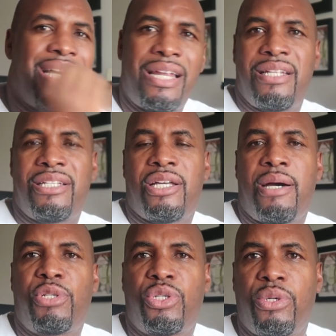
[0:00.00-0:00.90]
selling
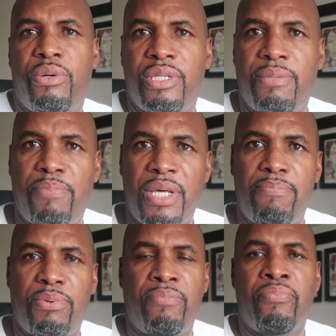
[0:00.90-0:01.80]
sob story to
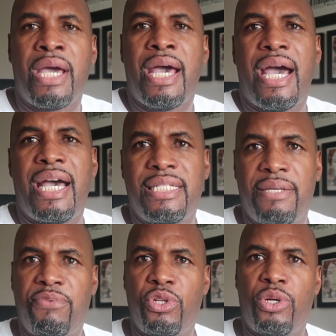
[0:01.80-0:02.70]
people as
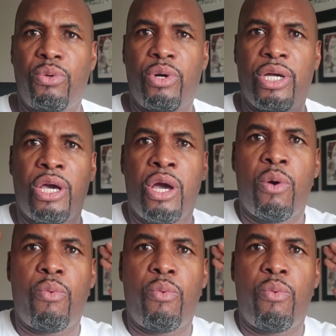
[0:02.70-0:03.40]
if, you know what,